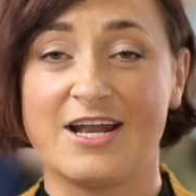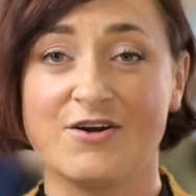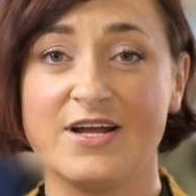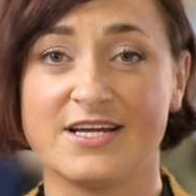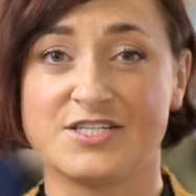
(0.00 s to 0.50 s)

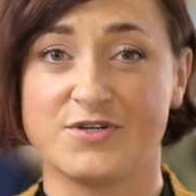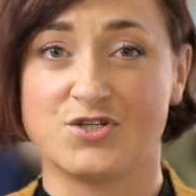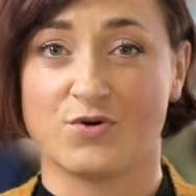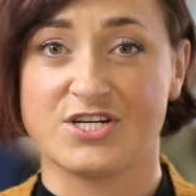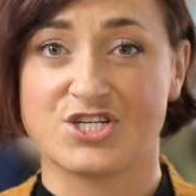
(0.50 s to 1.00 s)
Entering into a
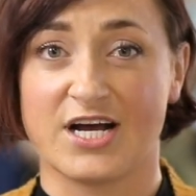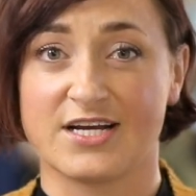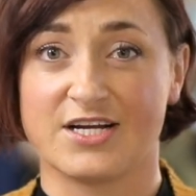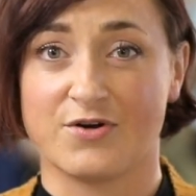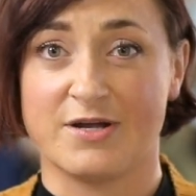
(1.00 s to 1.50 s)
joint
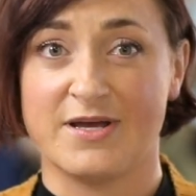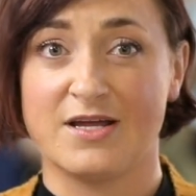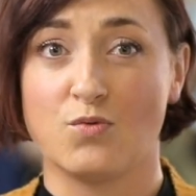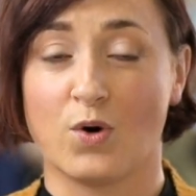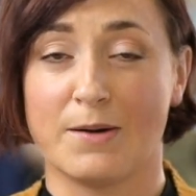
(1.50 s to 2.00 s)
check
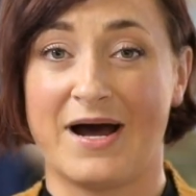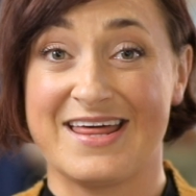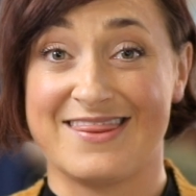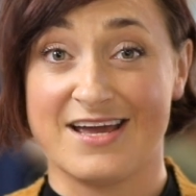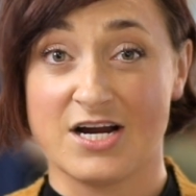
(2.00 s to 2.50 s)
agreement
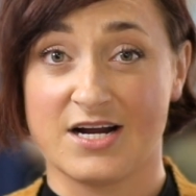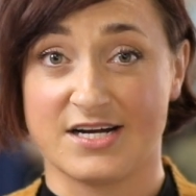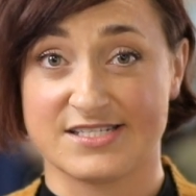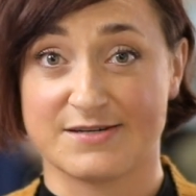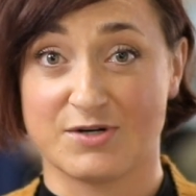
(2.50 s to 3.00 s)
whereby their
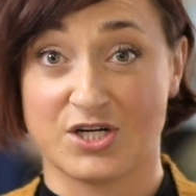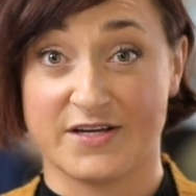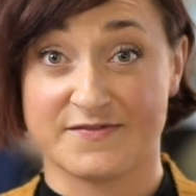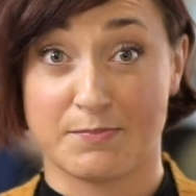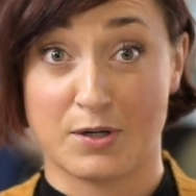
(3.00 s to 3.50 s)
customer
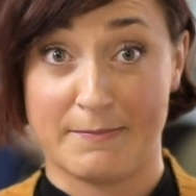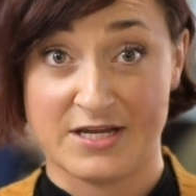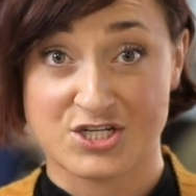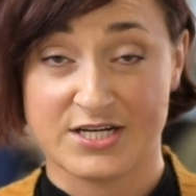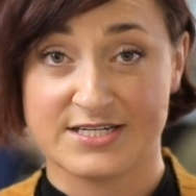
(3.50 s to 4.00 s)
gives
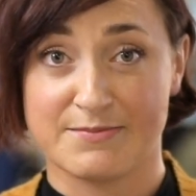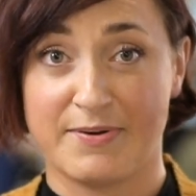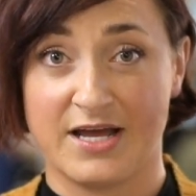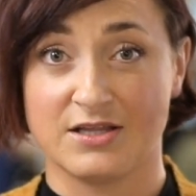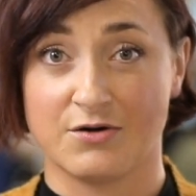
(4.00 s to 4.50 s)
permission to
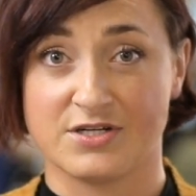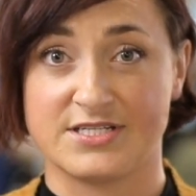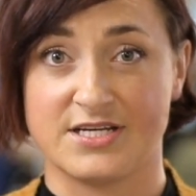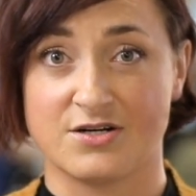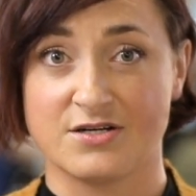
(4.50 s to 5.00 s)
pay lower
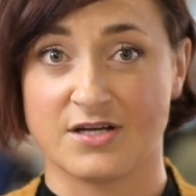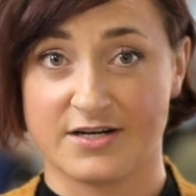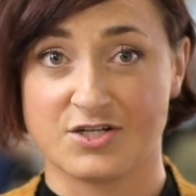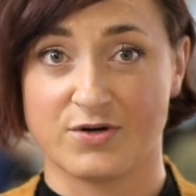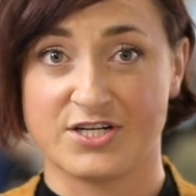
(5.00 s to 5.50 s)
tiers
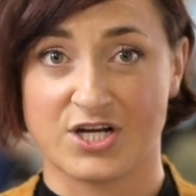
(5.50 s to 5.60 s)
on a joint